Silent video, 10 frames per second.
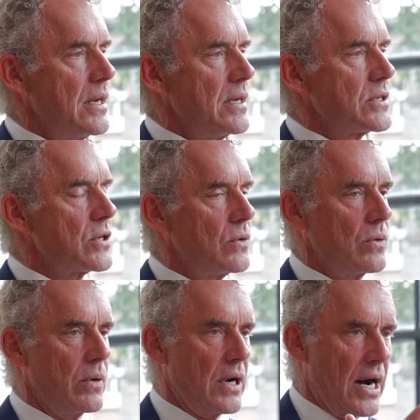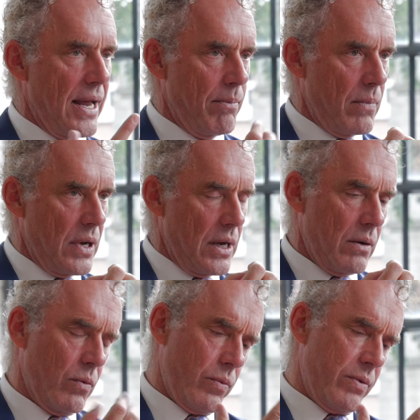So I'm
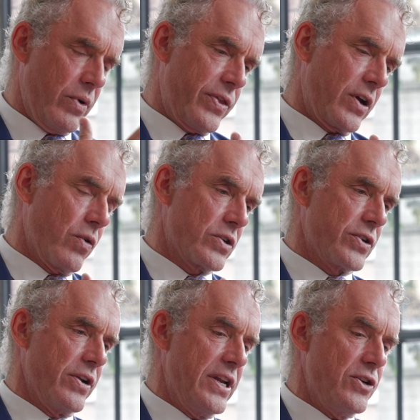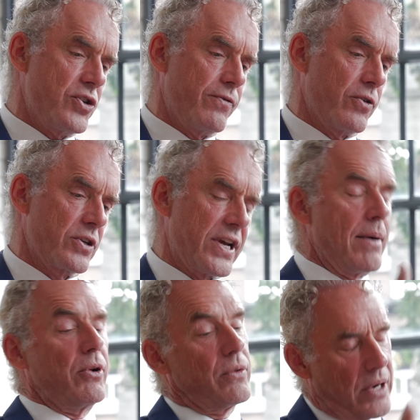with the course on Nietzsche, for
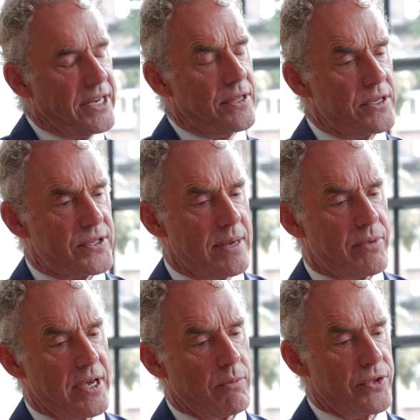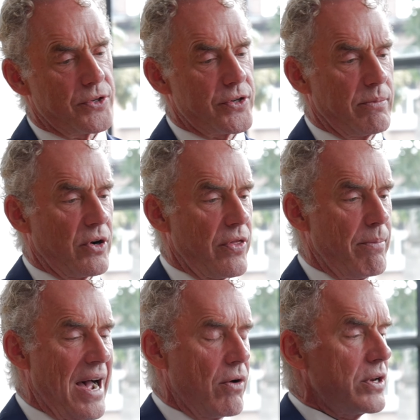example, I did the same thing with the Sermon on the
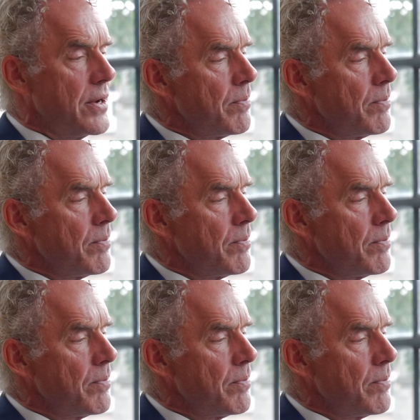Mount.